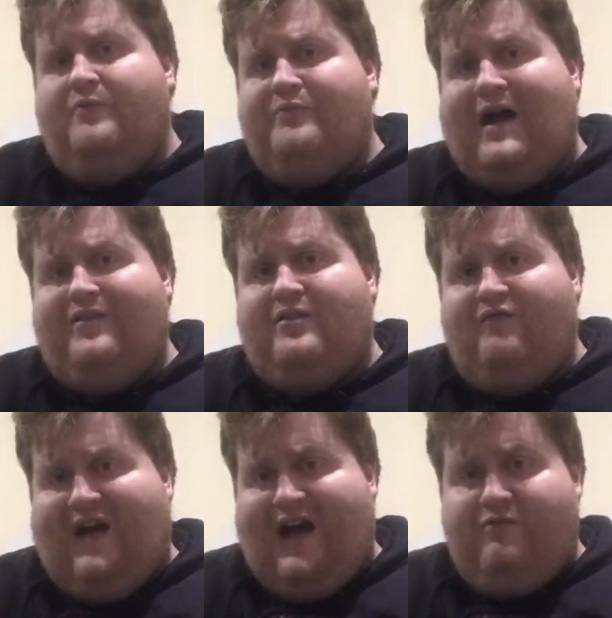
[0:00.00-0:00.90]
But the
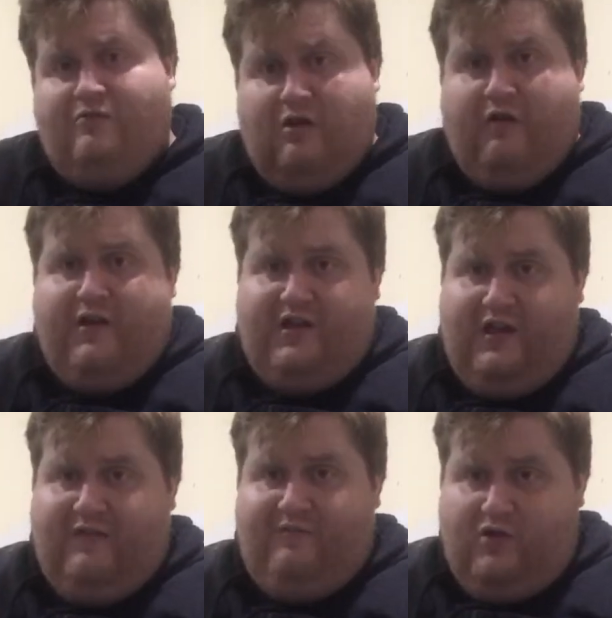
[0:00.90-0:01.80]
vast
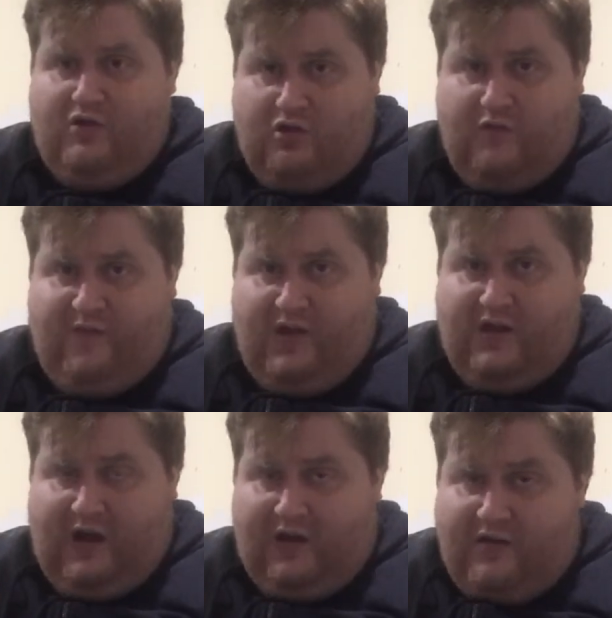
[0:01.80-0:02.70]
majority of YouTube
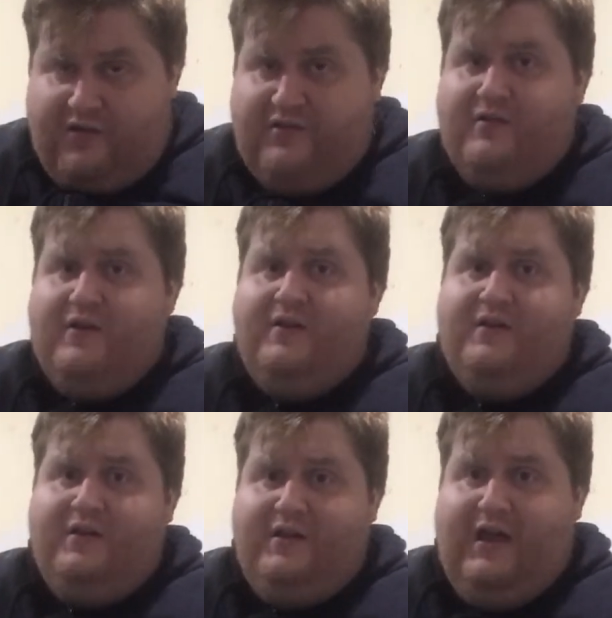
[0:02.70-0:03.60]
videos
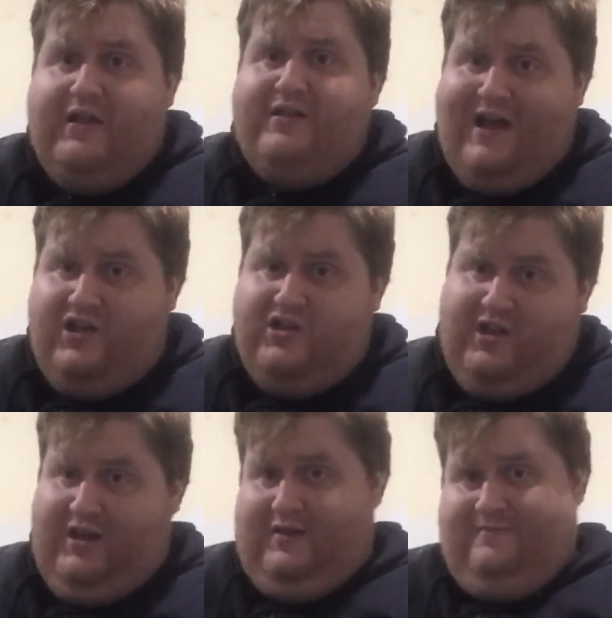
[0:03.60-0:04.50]
is
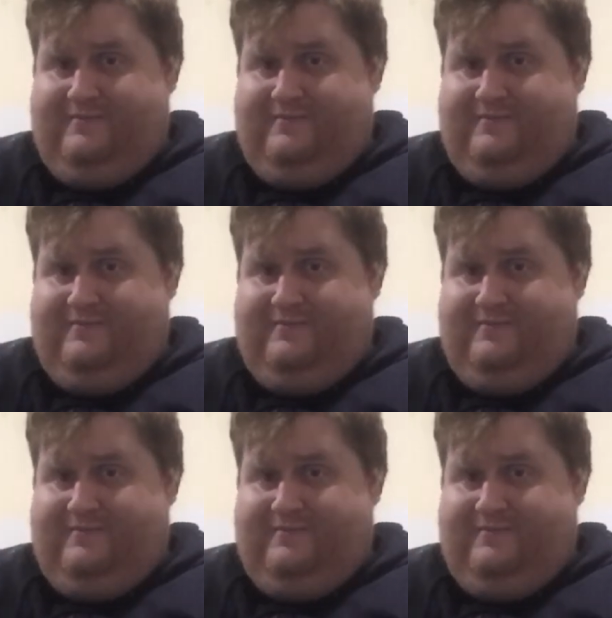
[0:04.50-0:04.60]
HD.